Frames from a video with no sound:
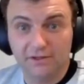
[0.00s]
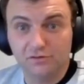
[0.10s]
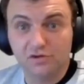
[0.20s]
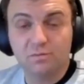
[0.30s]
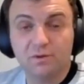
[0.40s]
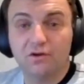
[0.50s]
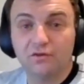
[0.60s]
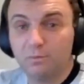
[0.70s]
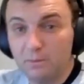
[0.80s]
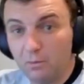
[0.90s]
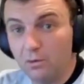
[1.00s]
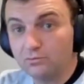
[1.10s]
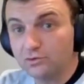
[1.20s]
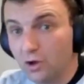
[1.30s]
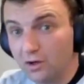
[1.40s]
just because people
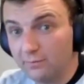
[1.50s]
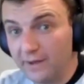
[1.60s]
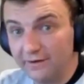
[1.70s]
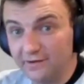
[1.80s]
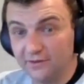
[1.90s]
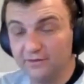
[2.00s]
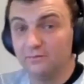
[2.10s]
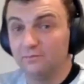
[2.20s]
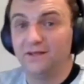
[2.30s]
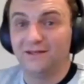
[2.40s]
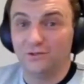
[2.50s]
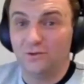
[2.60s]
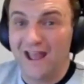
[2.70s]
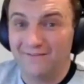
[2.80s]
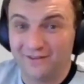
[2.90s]
won't talk about it doesn't mean that you
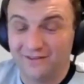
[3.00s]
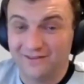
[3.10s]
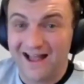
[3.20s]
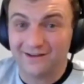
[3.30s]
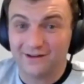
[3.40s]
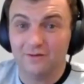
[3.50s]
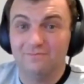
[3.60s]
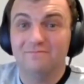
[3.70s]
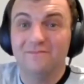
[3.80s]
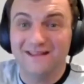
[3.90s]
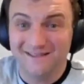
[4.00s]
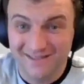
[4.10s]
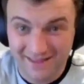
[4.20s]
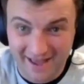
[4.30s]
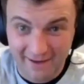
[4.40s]
have to not commit
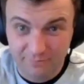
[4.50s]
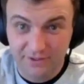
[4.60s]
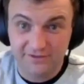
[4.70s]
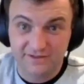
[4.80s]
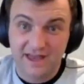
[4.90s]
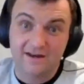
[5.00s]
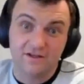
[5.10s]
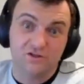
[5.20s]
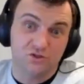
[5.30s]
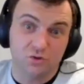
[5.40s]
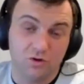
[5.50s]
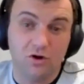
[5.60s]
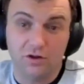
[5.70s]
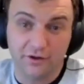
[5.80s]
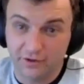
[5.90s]
to that because that is your
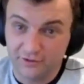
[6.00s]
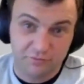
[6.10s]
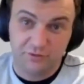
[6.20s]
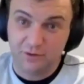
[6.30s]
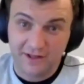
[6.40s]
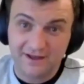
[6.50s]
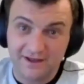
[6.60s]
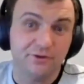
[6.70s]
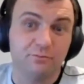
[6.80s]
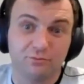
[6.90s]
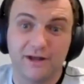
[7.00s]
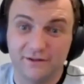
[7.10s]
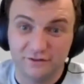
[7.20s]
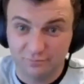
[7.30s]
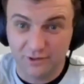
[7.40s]
calling card. It's how your
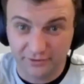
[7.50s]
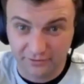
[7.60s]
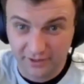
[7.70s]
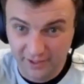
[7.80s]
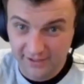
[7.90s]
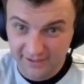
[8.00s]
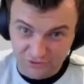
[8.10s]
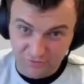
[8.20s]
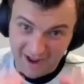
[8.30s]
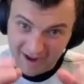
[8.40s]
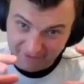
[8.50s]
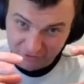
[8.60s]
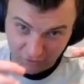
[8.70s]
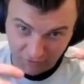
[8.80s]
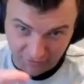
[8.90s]
bread is buttered, is you have to
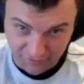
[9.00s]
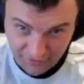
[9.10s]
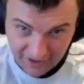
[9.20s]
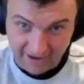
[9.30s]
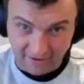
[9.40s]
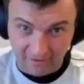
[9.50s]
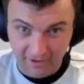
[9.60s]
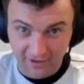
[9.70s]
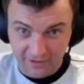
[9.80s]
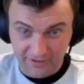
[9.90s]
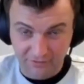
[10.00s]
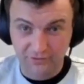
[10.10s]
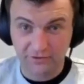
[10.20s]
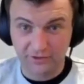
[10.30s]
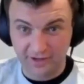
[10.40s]
start there in
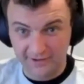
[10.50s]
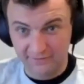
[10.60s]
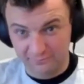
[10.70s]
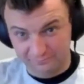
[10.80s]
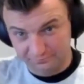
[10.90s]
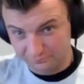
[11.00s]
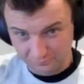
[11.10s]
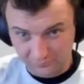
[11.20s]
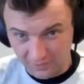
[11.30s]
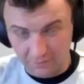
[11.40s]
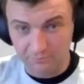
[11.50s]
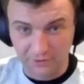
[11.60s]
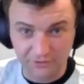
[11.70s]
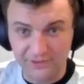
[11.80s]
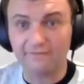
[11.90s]
order to kind of
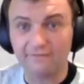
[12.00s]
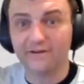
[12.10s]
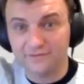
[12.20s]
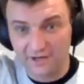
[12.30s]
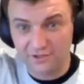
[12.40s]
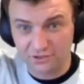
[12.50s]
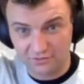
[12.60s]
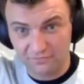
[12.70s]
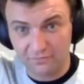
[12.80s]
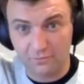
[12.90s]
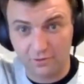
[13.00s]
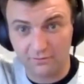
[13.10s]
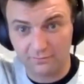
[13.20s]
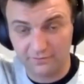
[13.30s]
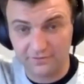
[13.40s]
build that foundation
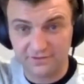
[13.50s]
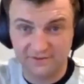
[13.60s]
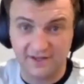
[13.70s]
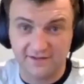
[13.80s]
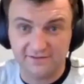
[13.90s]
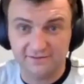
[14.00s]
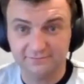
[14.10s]
for success.